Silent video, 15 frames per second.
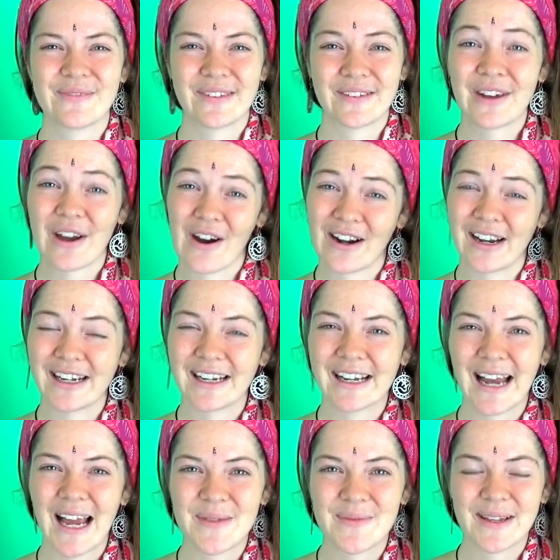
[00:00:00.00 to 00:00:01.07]
regarding the
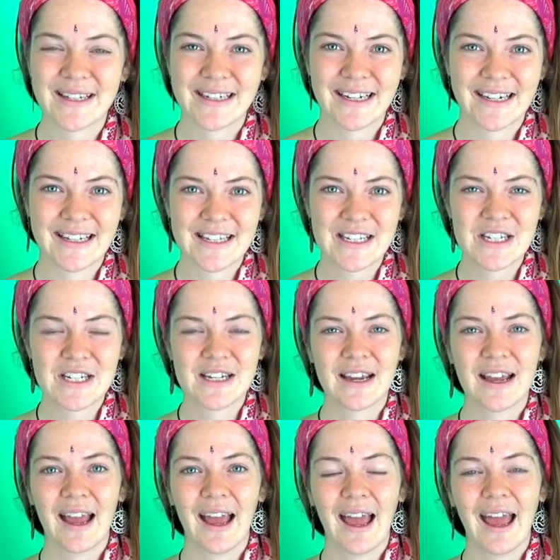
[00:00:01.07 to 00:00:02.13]
climate change,
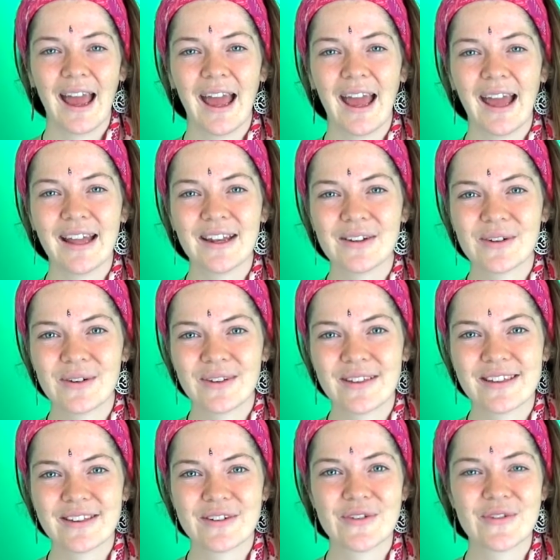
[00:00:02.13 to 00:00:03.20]
and
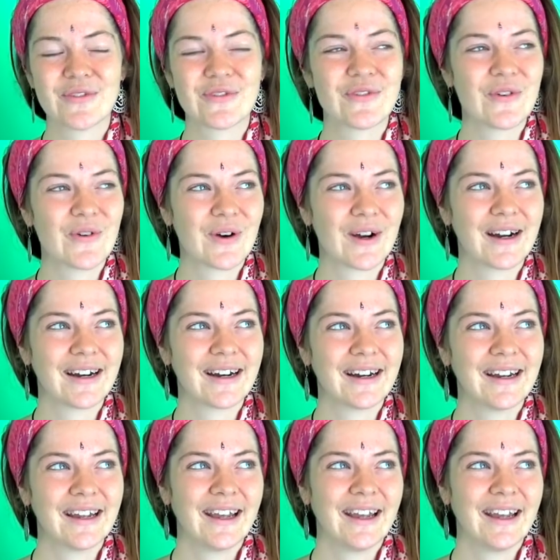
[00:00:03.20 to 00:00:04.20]
also for